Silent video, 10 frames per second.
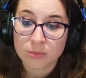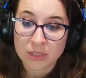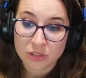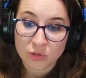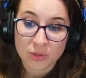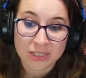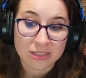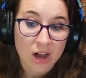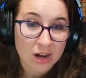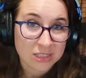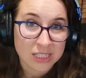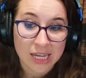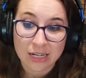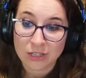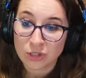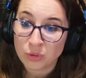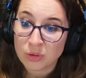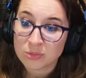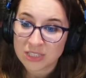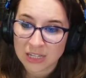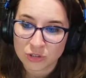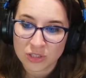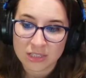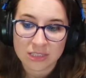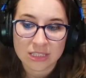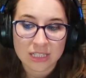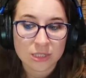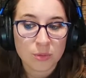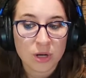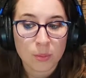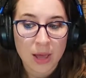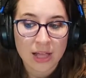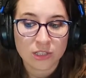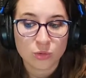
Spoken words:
him into an intoxicating new obsession and sets him on a path